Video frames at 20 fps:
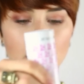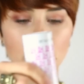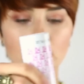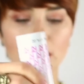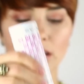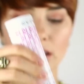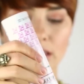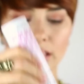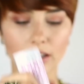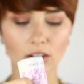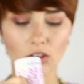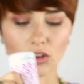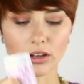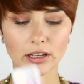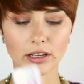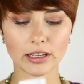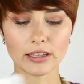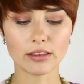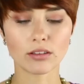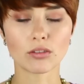it like
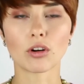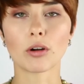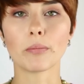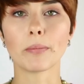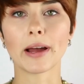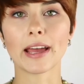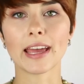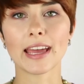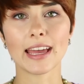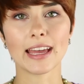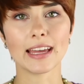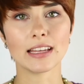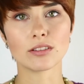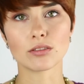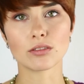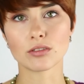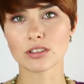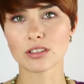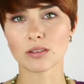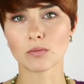either on my hand
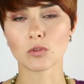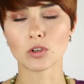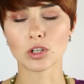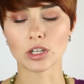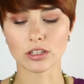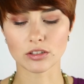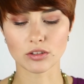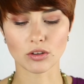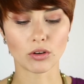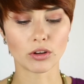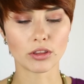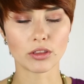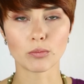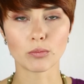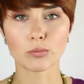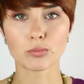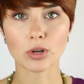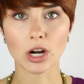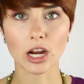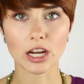or somewhere else or on the
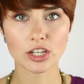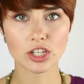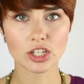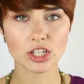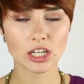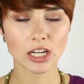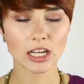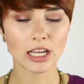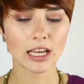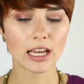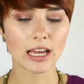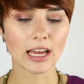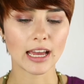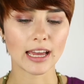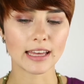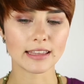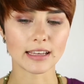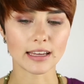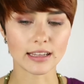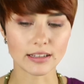brush,
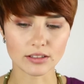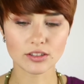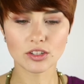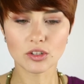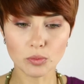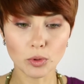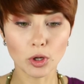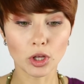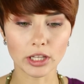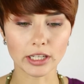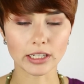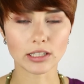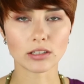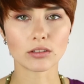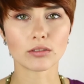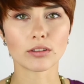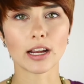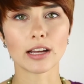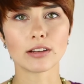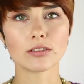and then swirling it
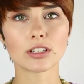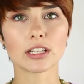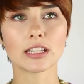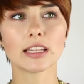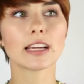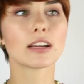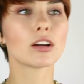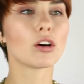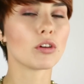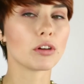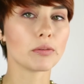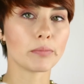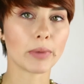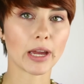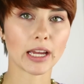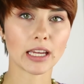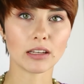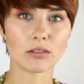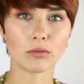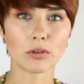around, and then going
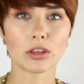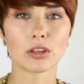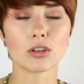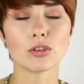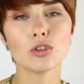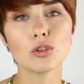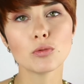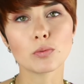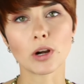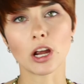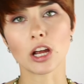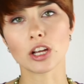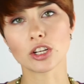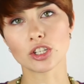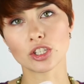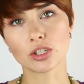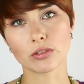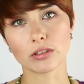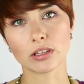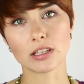back in with the new
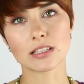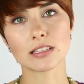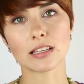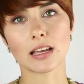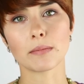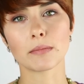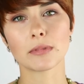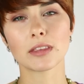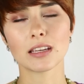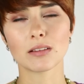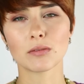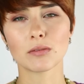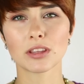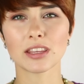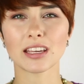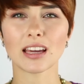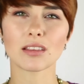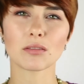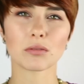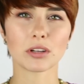brush doing the same thing. With
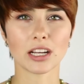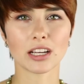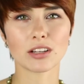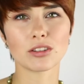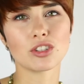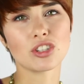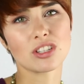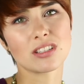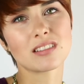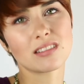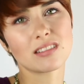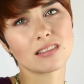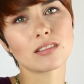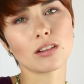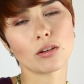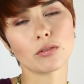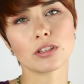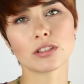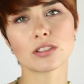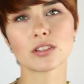the other one I could just
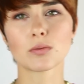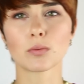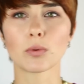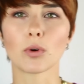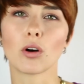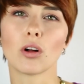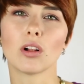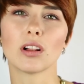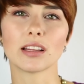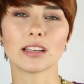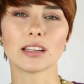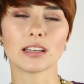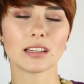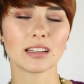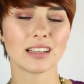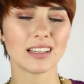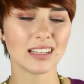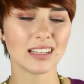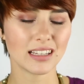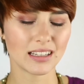go and swirl, and
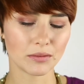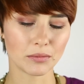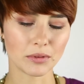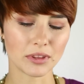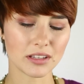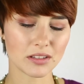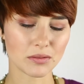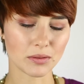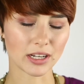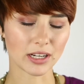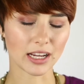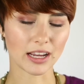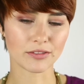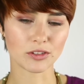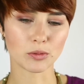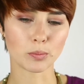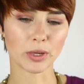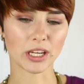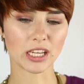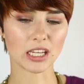with this one I have
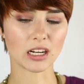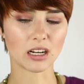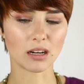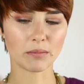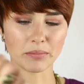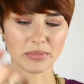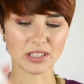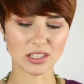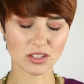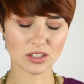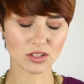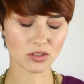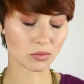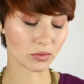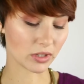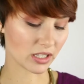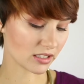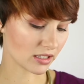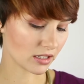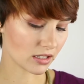to pick it up and
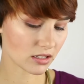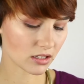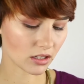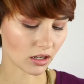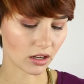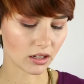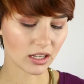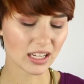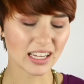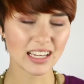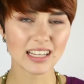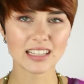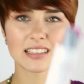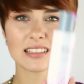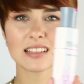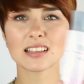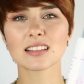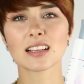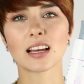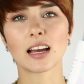squeeze it. So
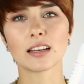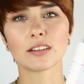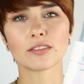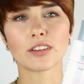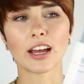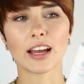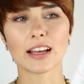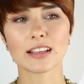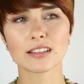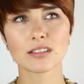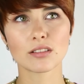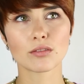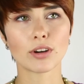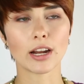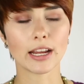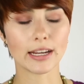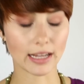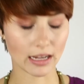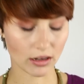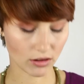this is kind of a hassle
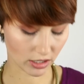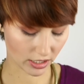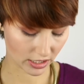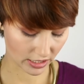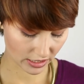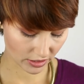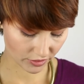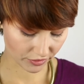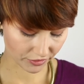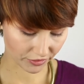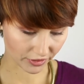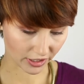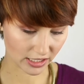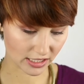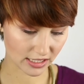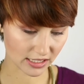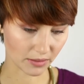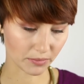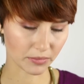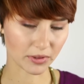right now. I need to
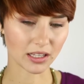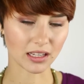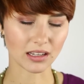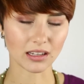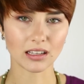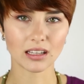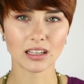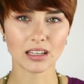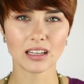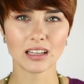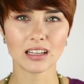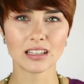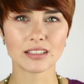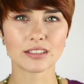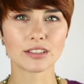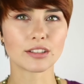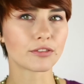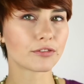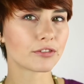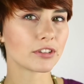find something
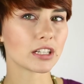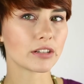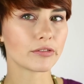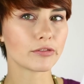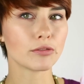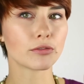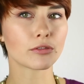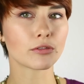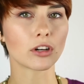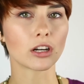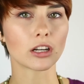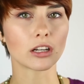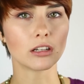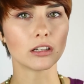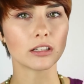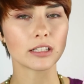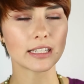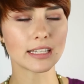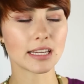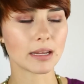different. If you've got
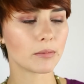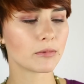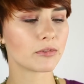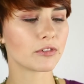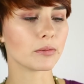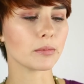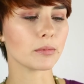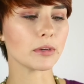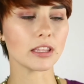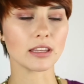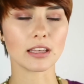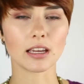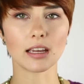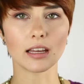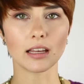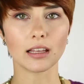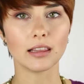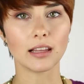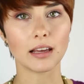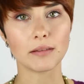a tip for me
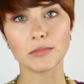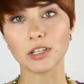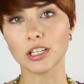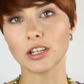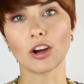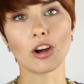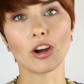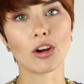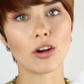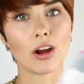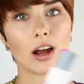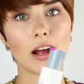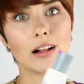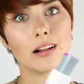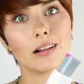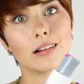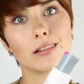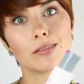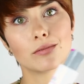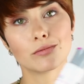there, let me know.
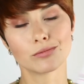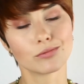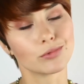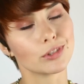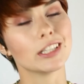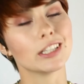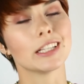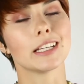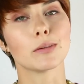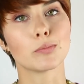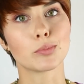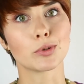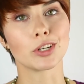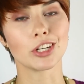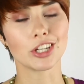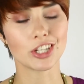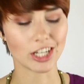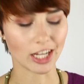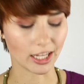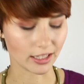I'll really
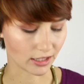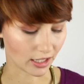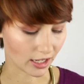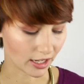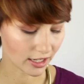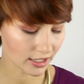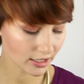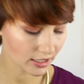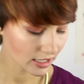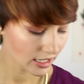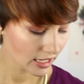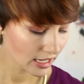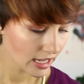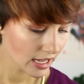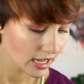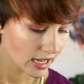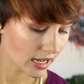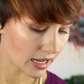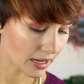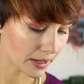appreciate that.
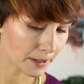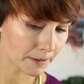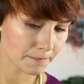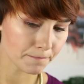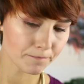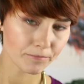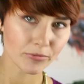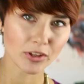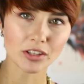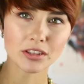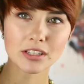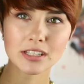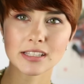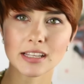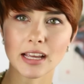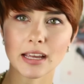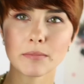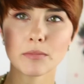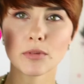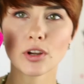On the
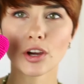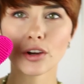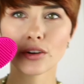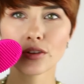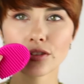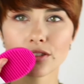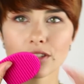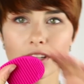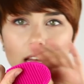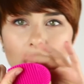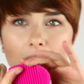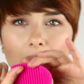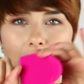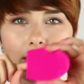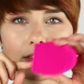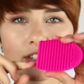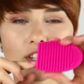same note, I